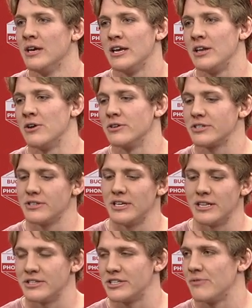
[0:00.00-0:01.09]
you know,
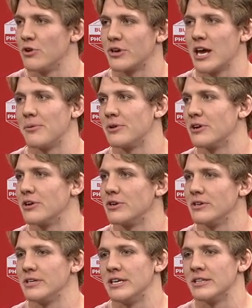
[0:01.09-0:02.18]
getting the same vocabulary,
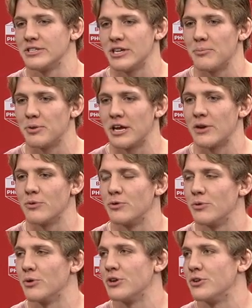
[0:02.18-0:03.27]
getting the same plan of what
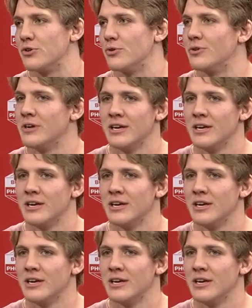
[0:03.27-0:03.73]
we want to do,